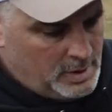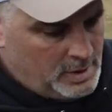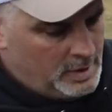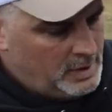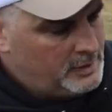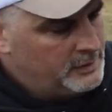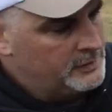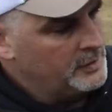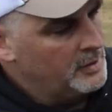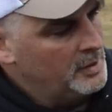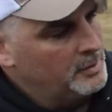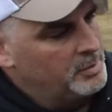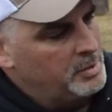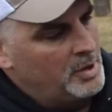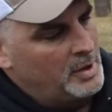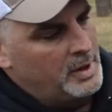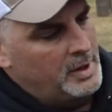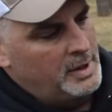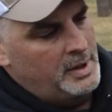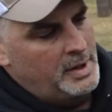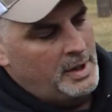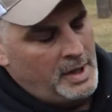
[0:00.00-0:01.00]
is going to
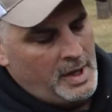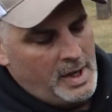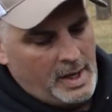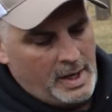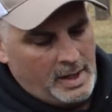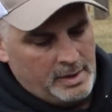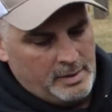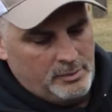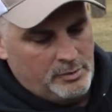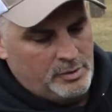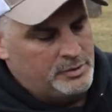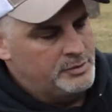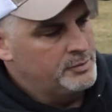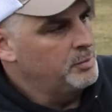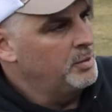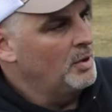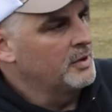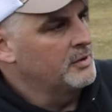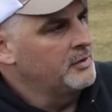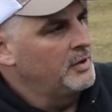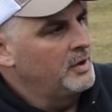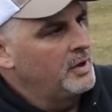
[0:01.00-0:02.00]
plug into that, which
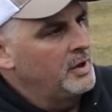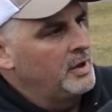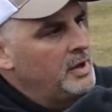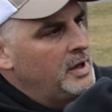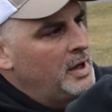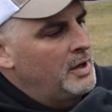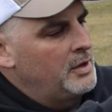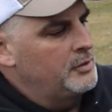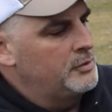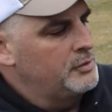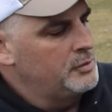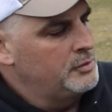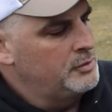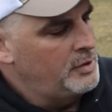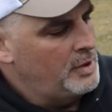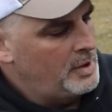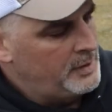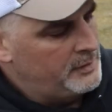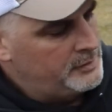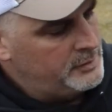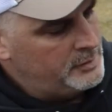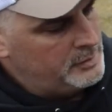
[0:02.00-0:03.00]
plugs into the other 2
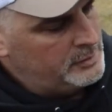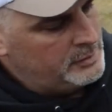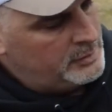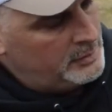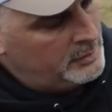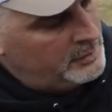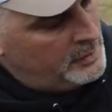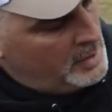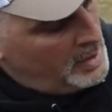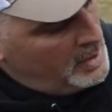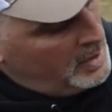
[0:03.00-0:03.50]
transducers.